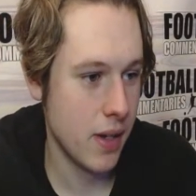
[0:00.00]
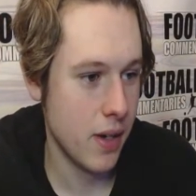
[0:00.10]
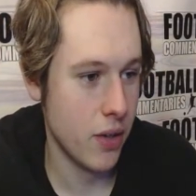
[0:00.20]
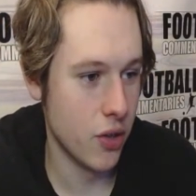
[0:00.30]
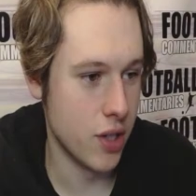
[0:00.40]

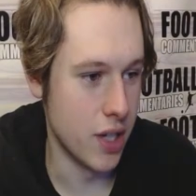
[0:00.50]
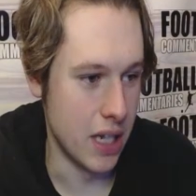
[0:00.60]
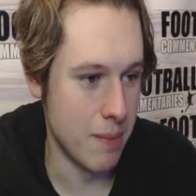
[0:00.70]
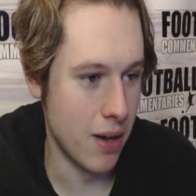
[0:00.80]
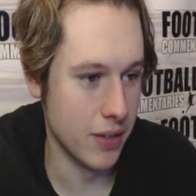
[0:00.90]
Just to see the
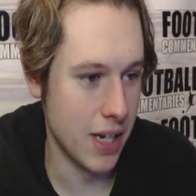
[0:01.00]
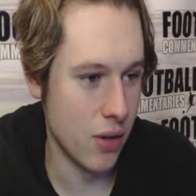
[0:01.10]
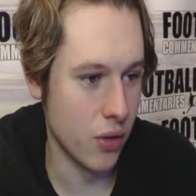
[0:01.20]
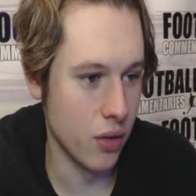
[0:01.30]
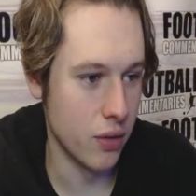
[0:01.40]
meltdown
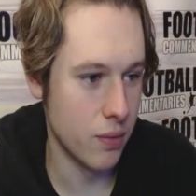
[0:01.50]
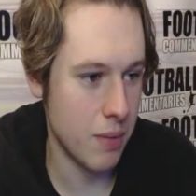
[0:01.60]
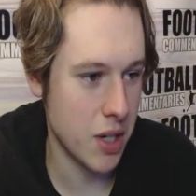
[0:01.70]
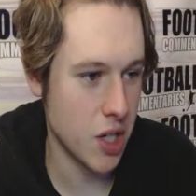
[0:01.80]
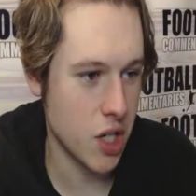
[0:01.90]
on
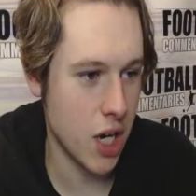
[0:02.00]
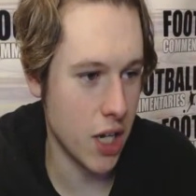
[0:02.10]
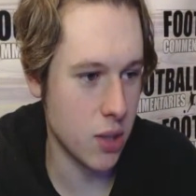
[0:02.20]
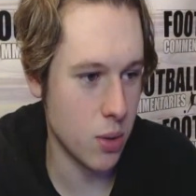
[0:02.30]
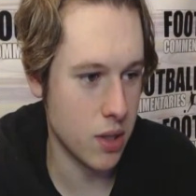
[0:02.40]
Manchester United
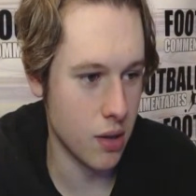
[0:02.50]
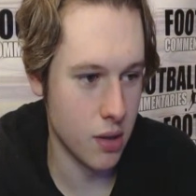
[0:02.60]
Twitter.